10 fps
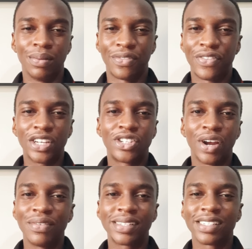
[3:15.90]
fixture
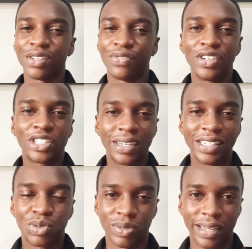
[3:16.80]
ever since the fixture
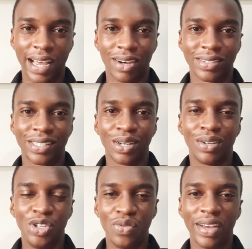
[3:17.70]
list was announced.
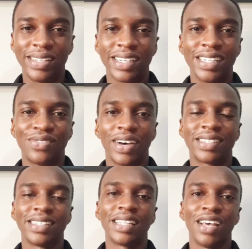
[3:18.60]
Juventus
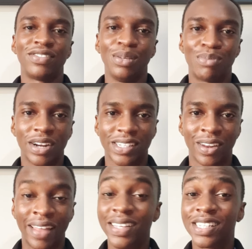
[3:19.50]
versus FC
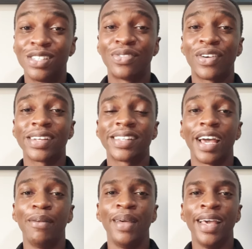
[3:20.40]
Barcelona. This is the first
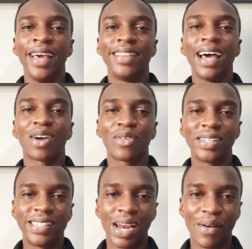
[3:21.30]
time that
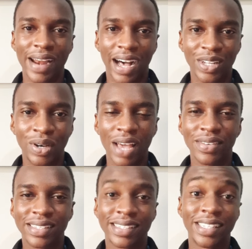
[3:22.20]
Cristiano Ronaldo,
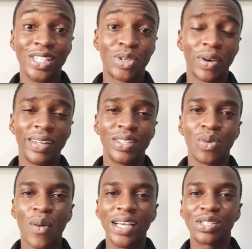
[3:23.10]
ever since he traded the
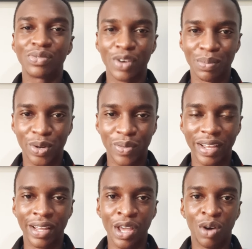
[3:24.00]
white of Real
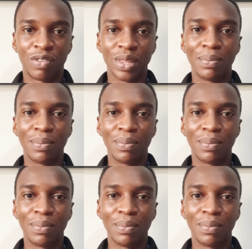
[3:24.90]
Madrid for the